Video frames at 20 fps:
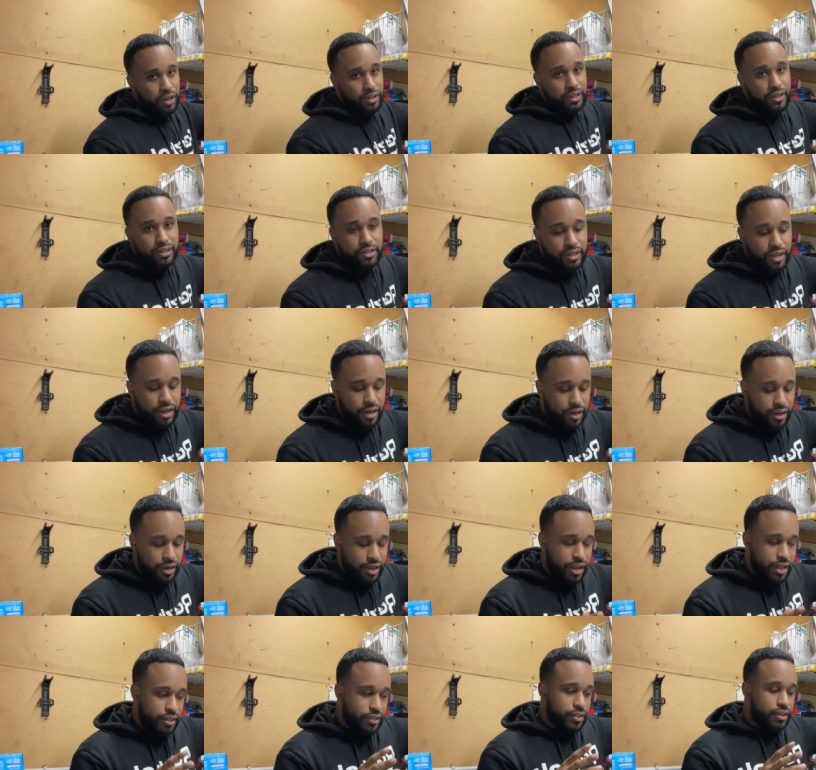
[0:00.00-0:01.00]
on this, and
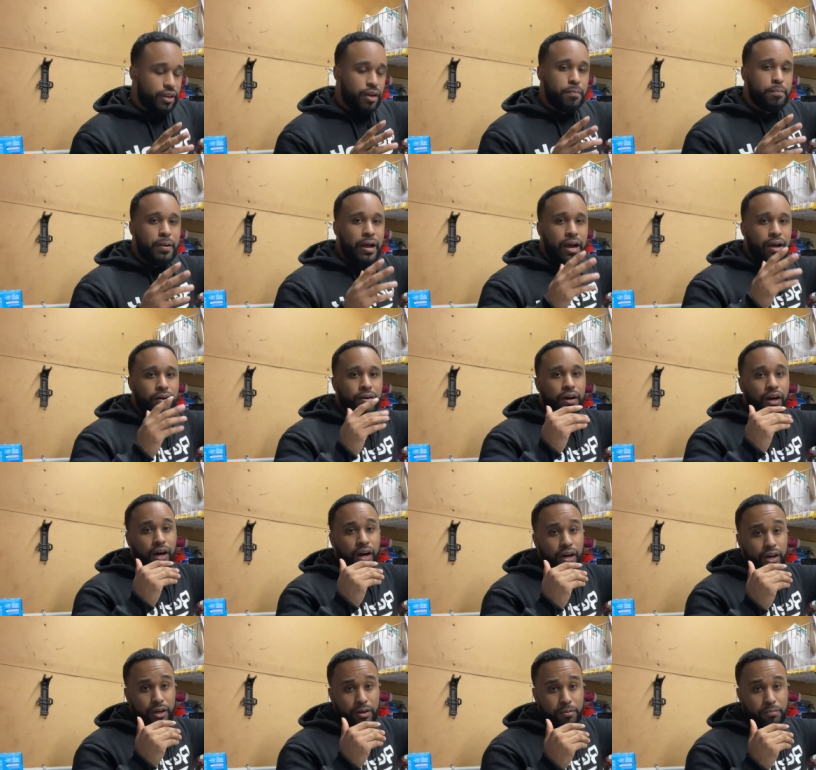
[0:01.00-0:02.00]
it's about
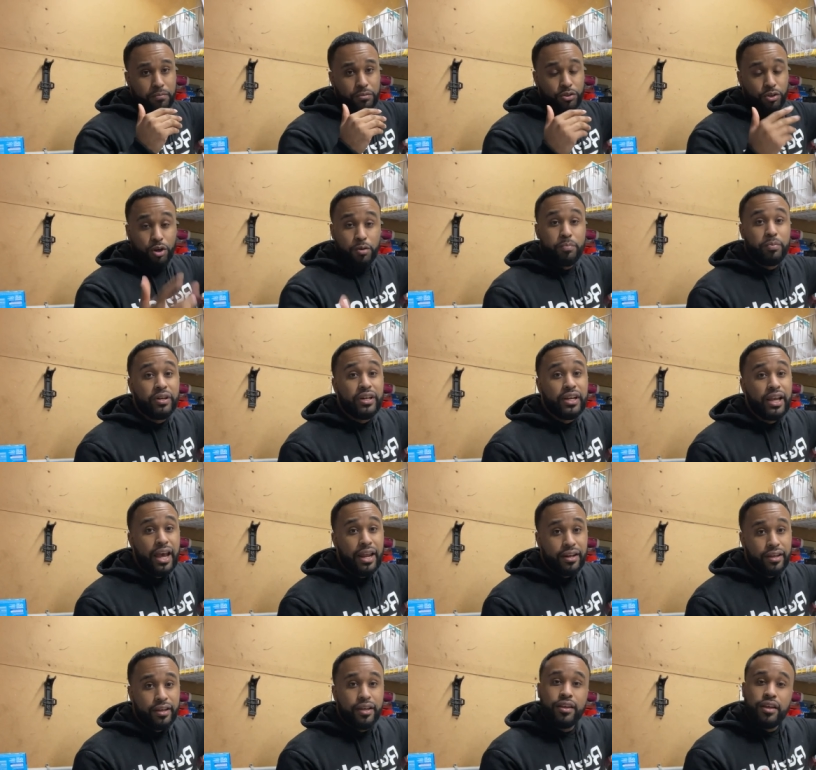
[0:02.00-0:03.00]
dog breeding
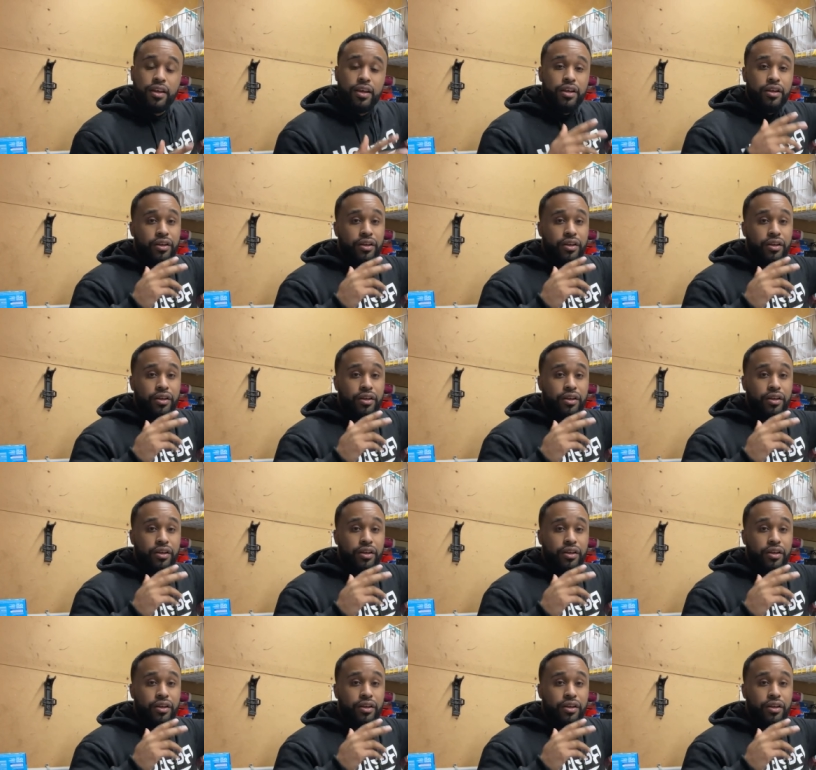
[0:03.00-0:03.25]
etiquette.